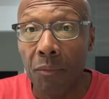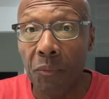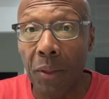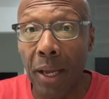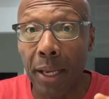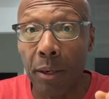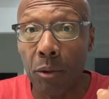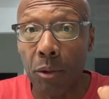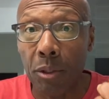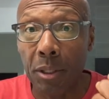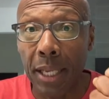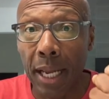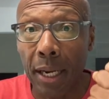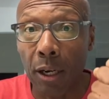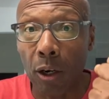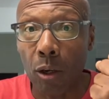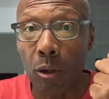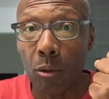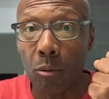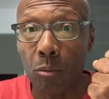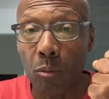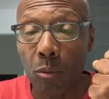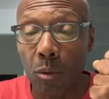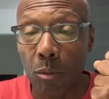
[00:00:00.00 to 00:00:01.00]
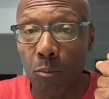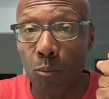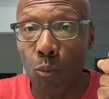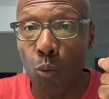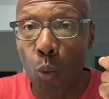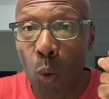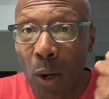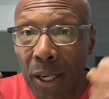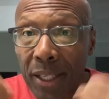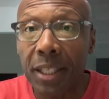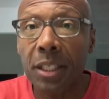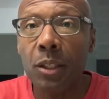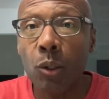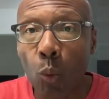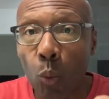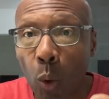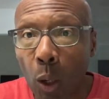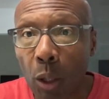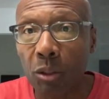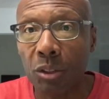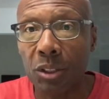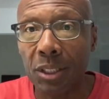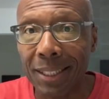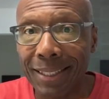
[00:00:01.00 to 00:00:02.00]
that are willing to
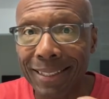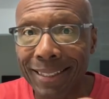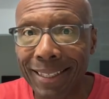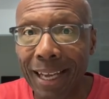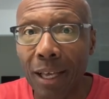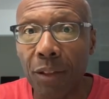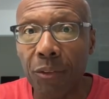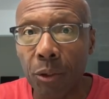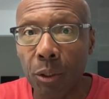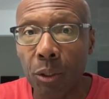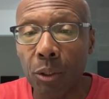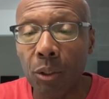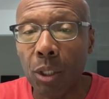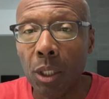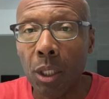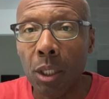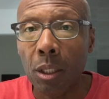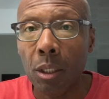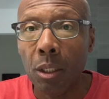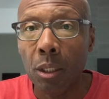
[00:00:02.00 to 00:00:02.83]
work together